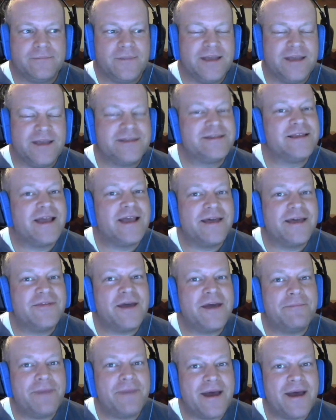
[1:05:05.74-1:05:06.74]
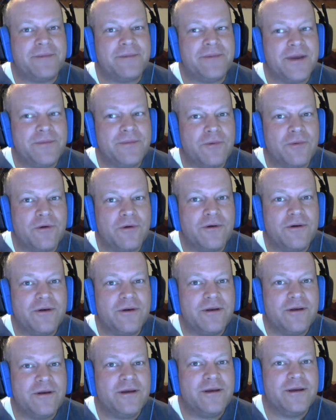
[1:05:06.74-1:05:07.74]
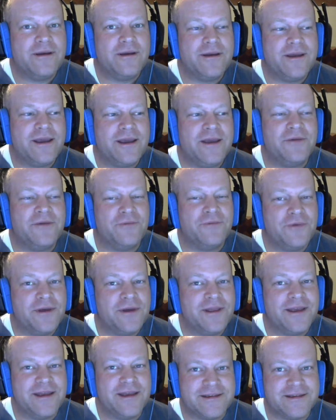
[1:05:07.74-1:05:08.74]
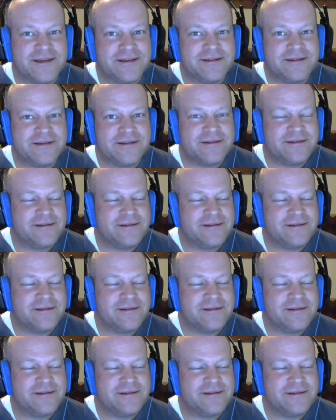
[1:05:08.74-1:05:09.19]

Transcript: It's not that bad, people. It really isn't.